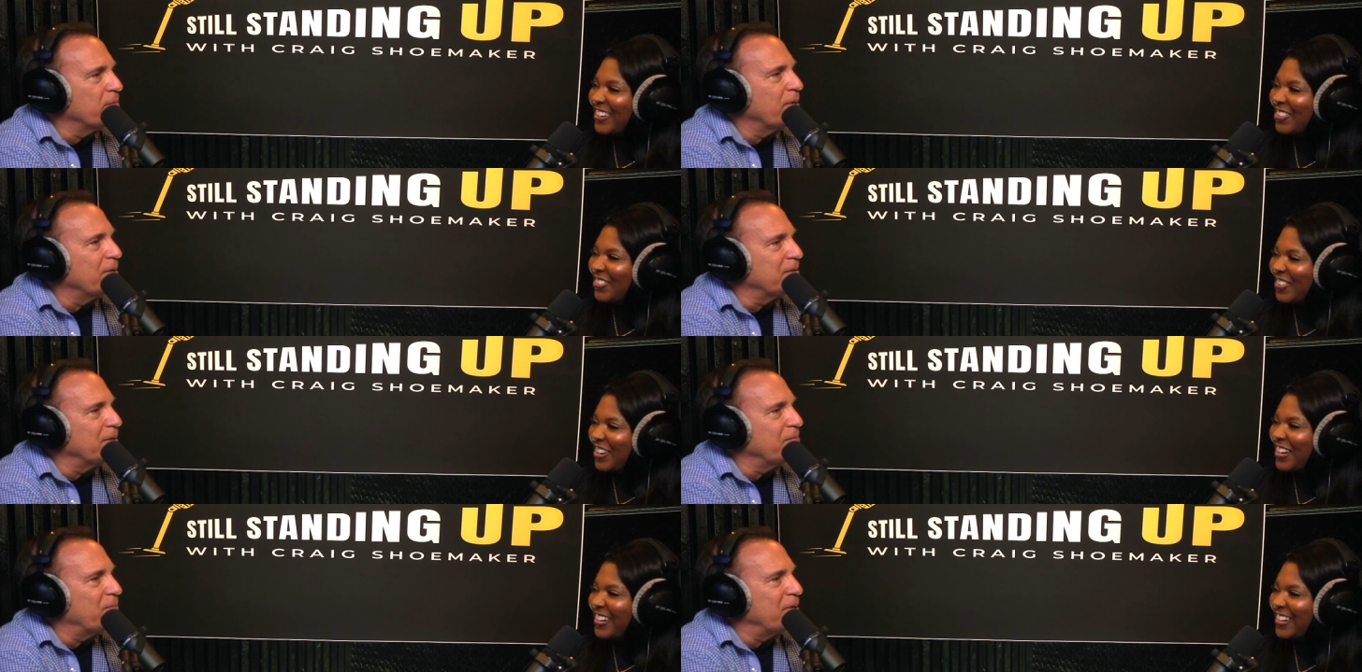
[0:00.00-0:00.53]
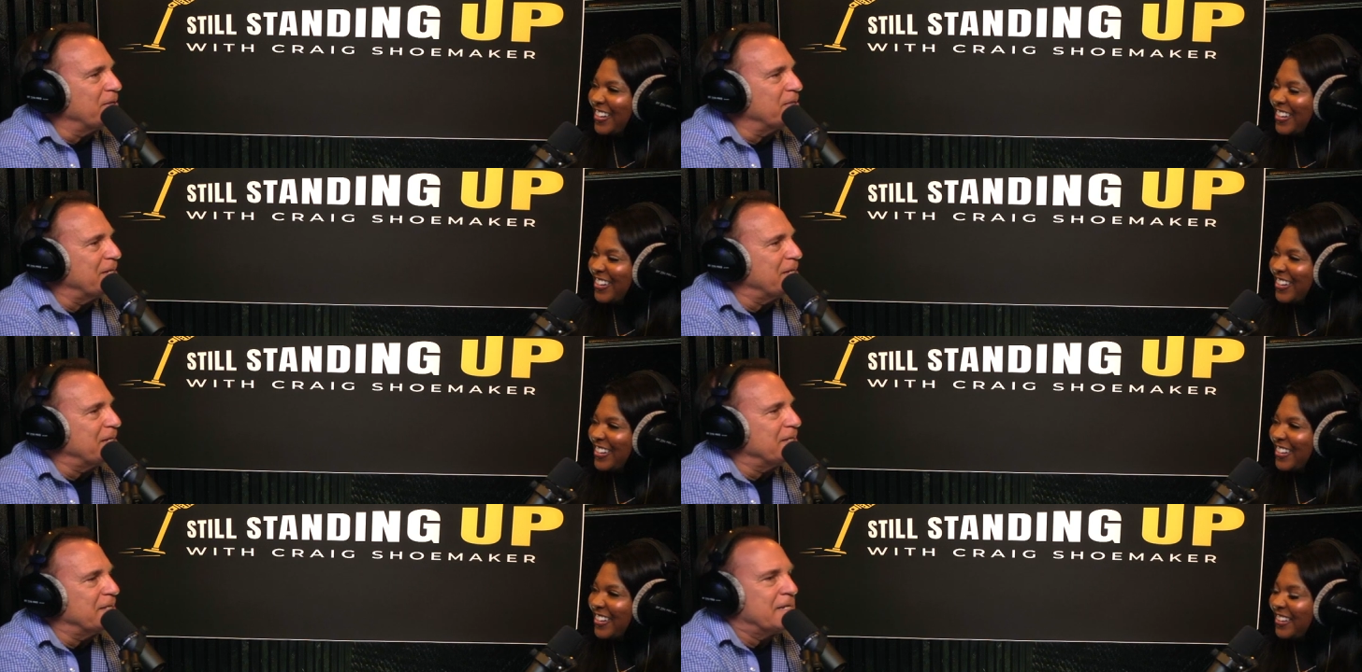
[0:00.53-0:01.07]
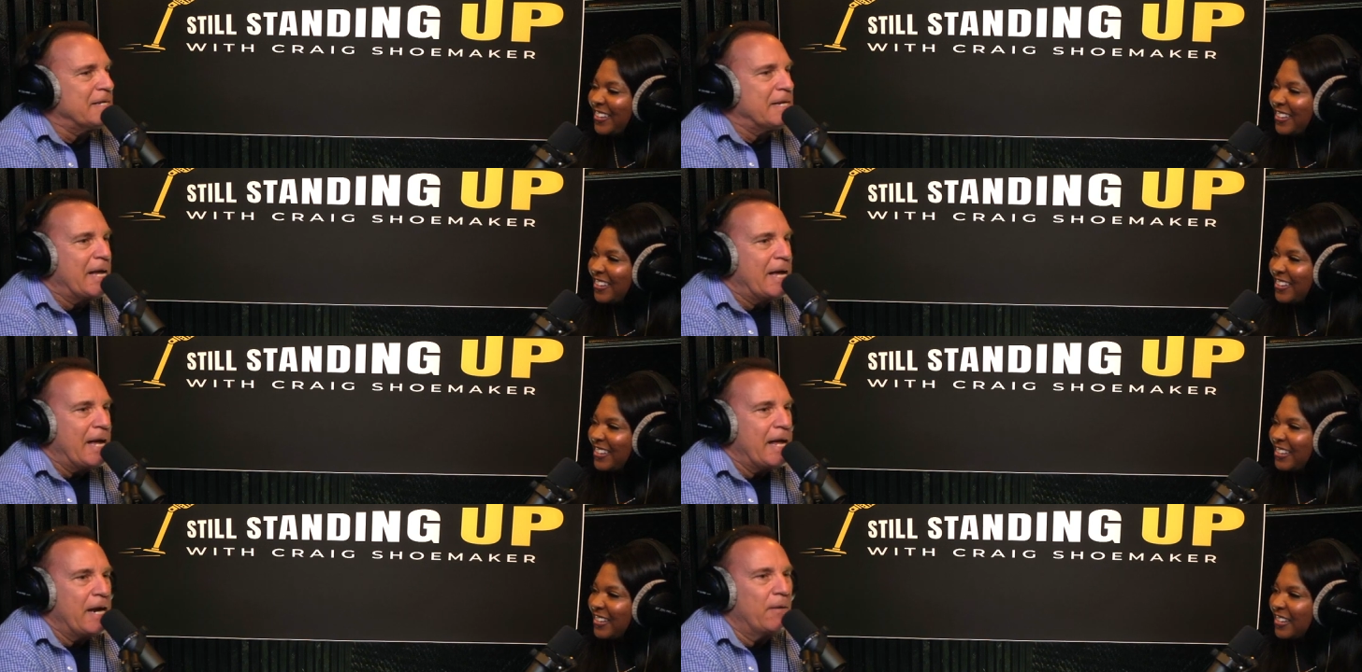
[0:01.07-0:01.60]
Speaker 1: But, right. But, but uh,
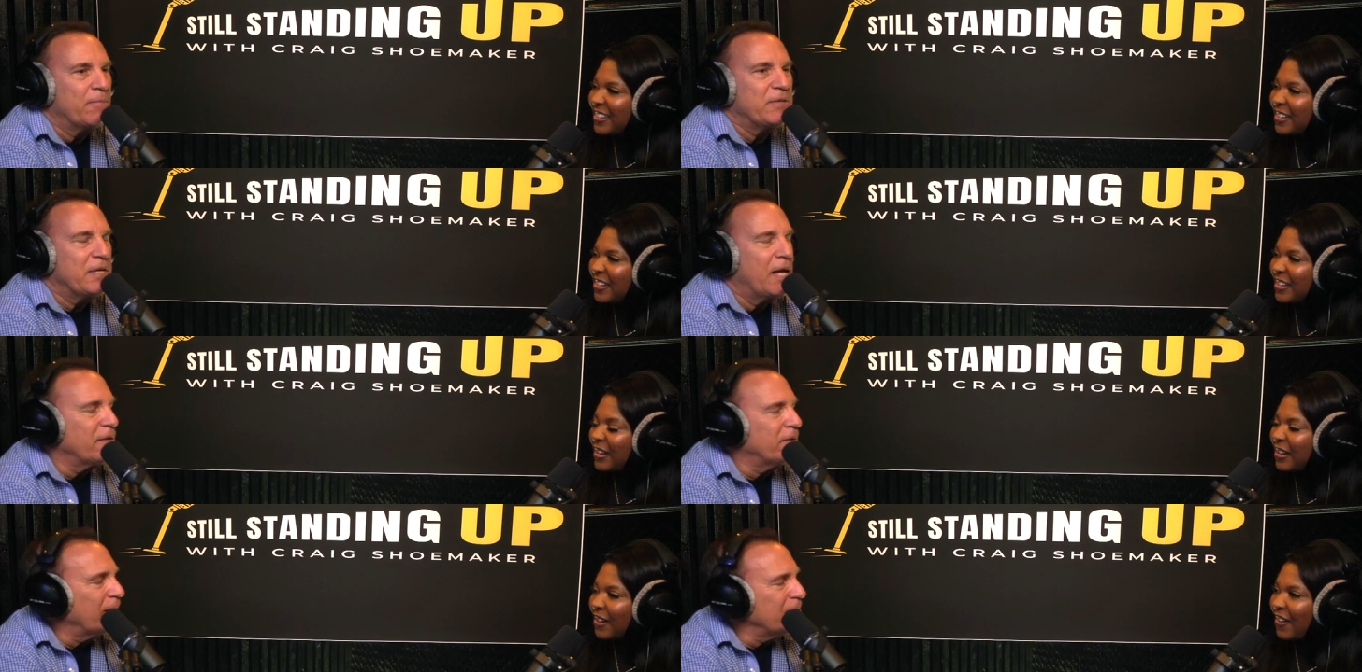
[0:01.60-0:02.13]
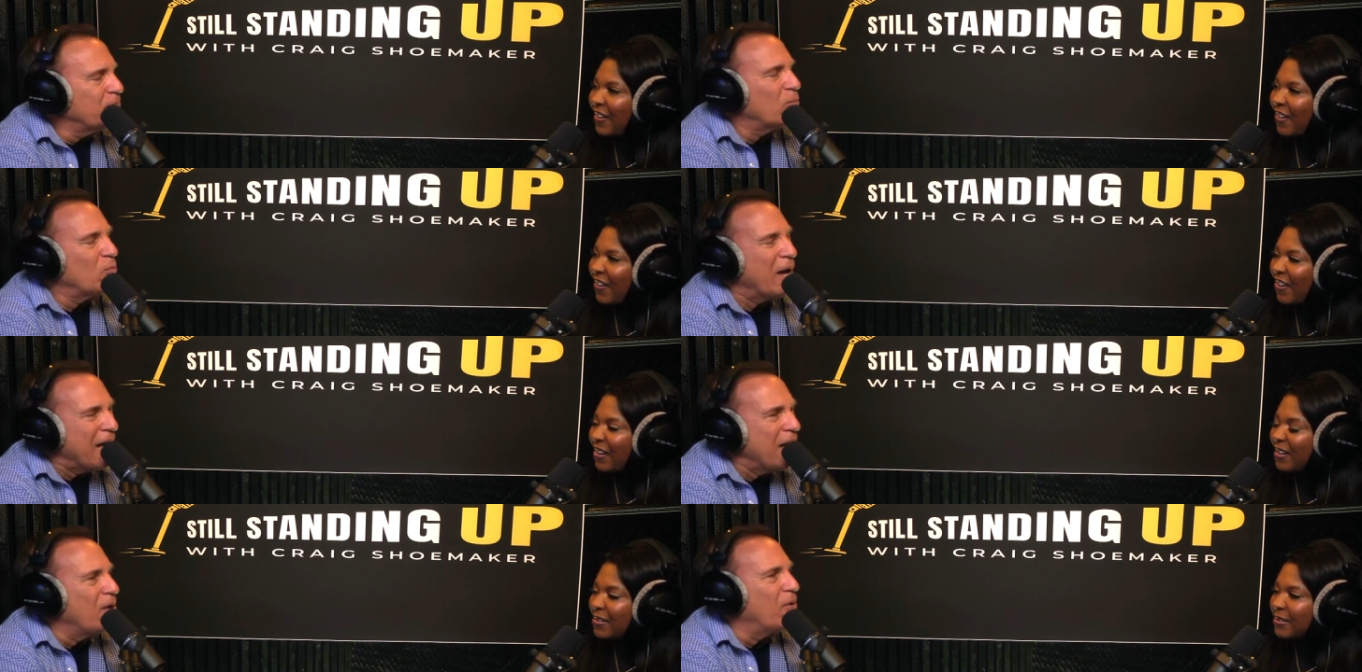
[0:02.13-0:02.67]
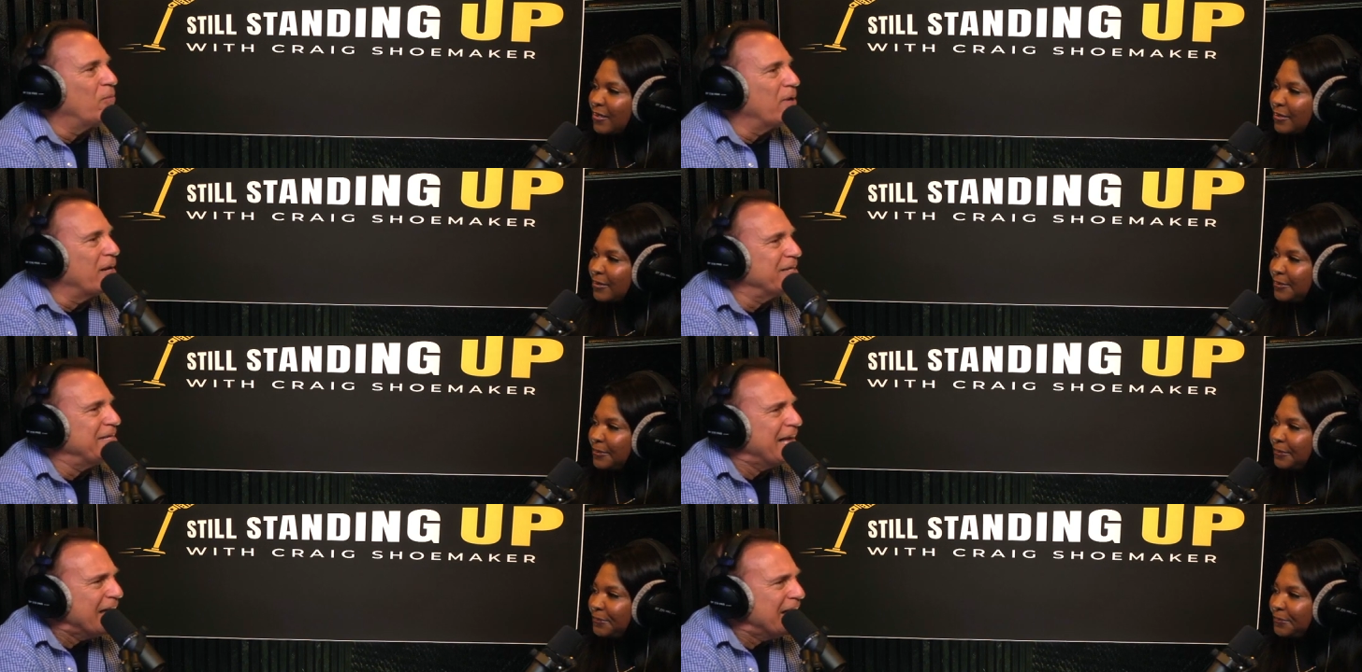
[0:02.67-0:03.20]
and I'll be, I'm like, wow,
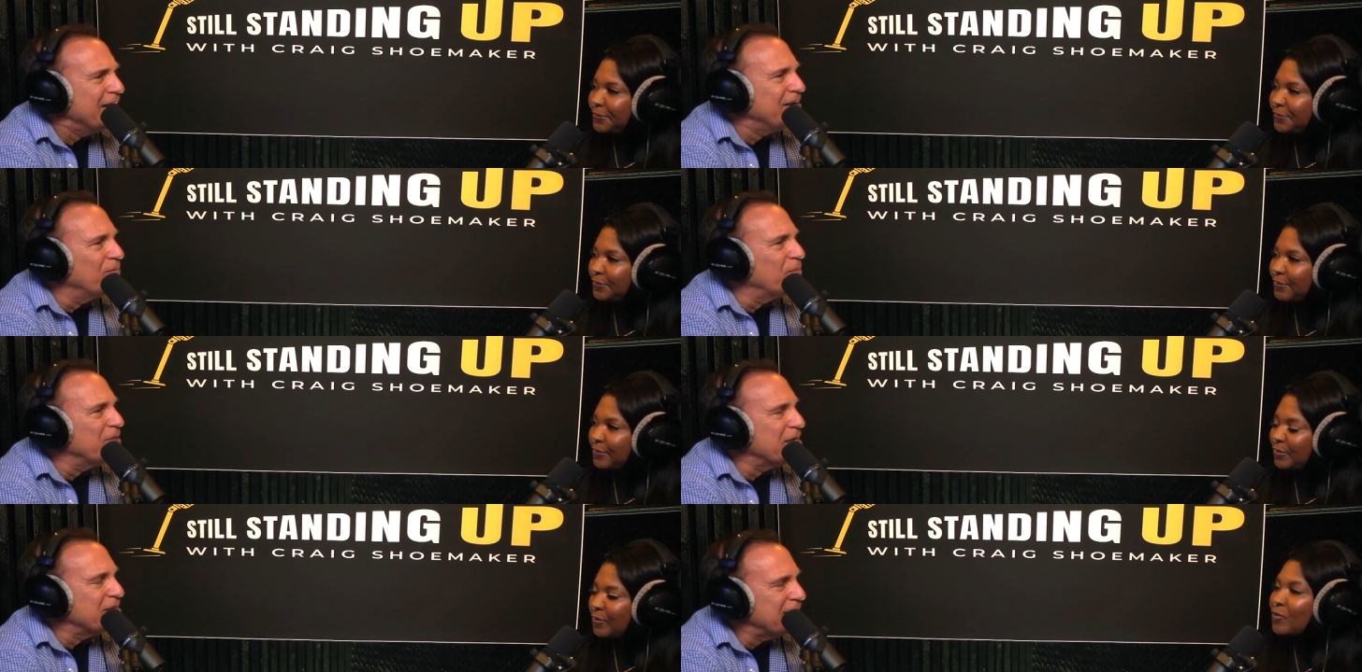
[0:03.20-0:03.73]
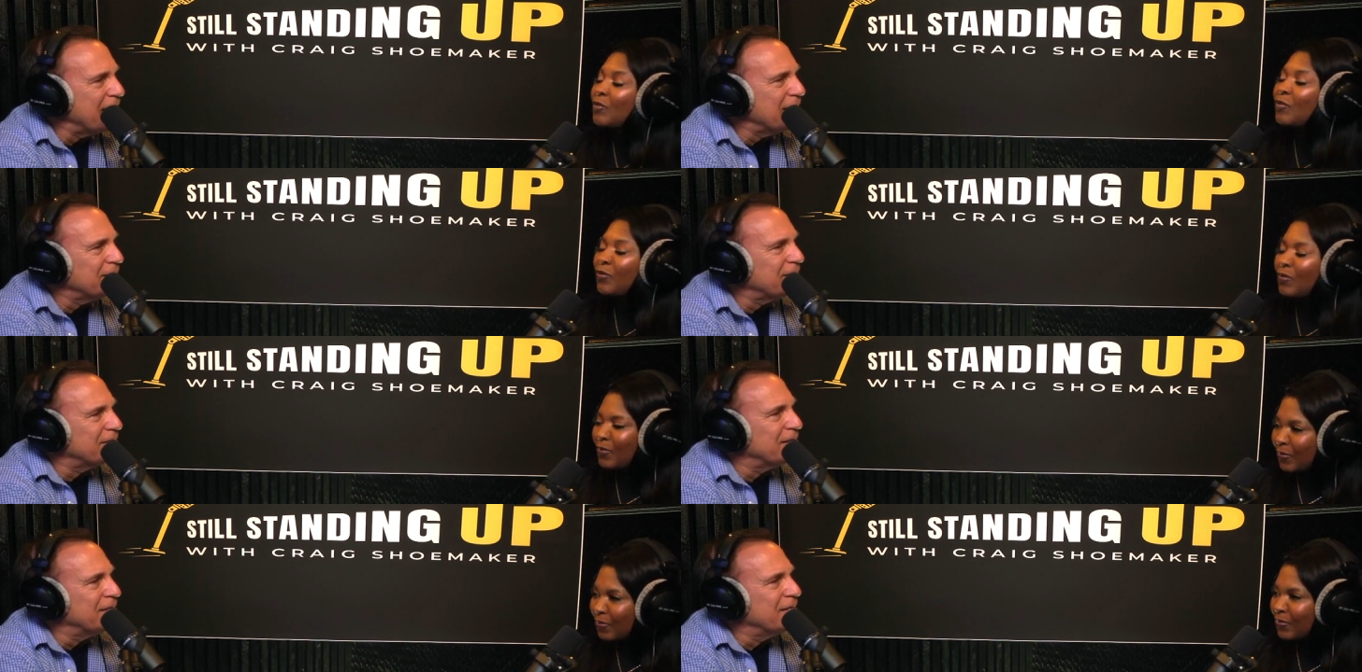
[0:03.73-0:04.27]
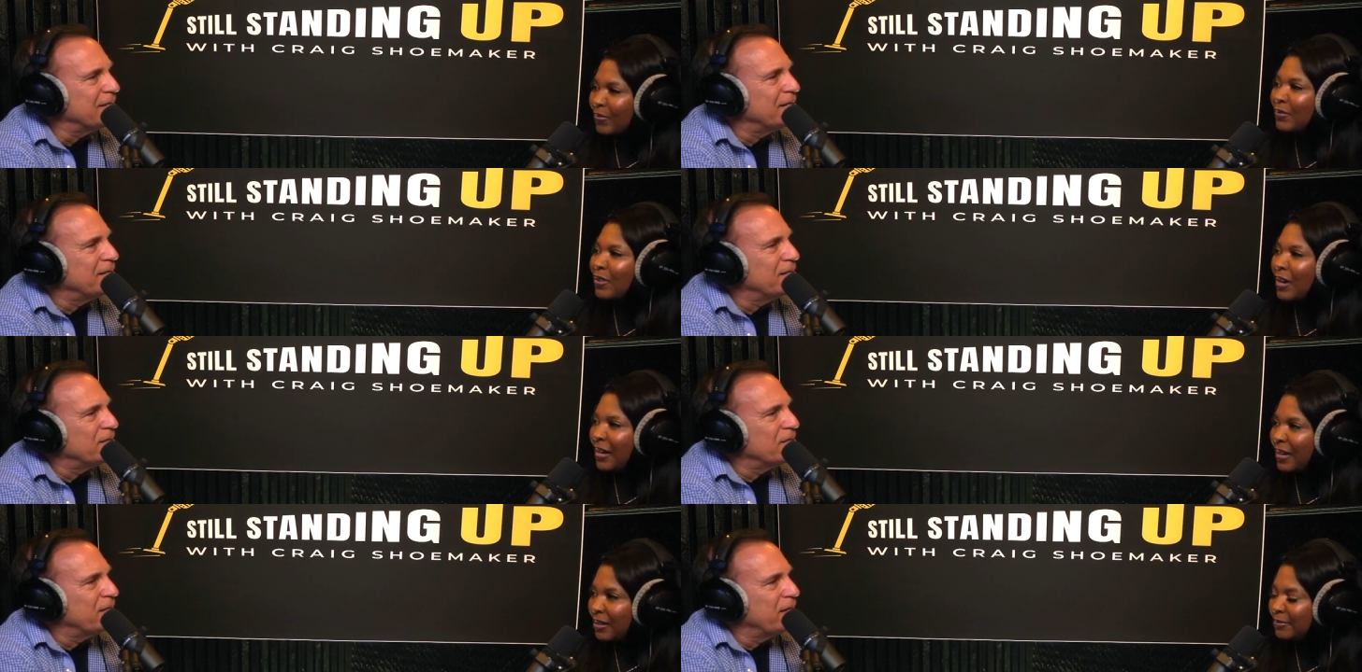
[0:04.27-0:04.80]
again with a test.
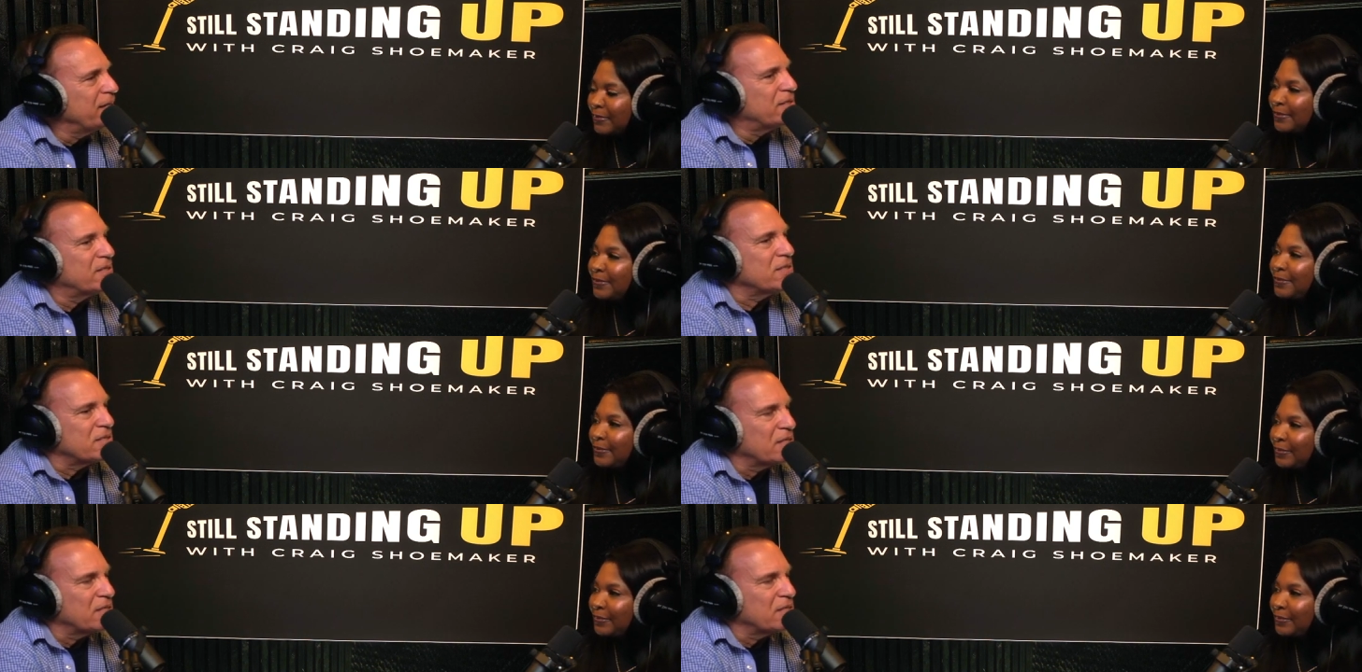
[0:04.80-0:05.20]
Right. It just